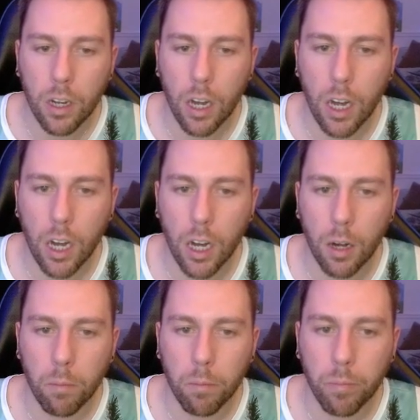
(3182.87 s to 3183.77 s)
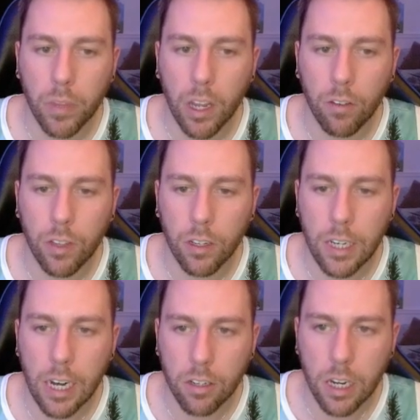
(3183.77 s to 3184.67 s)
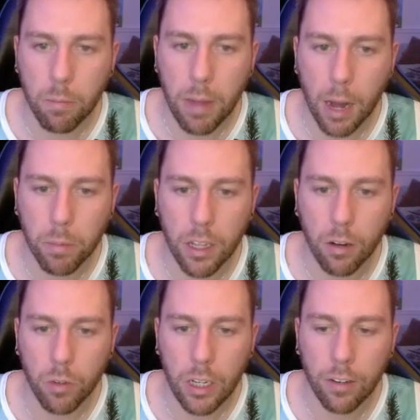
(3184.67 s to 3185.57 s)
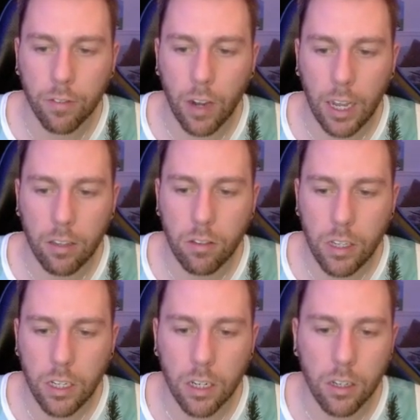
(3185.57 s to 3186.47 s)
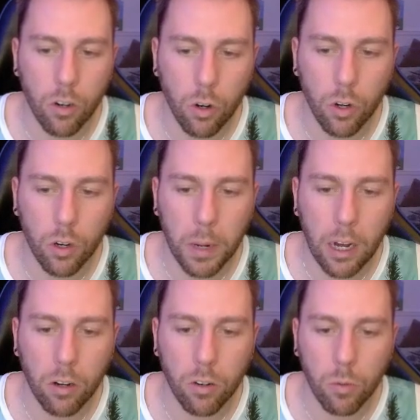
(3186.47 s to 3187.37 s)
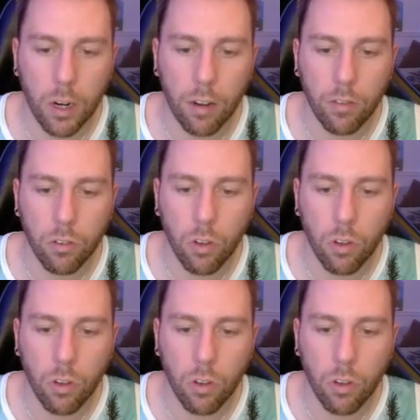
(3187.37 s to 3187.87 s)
of the Delta map that we have like seen and heard about or whatever.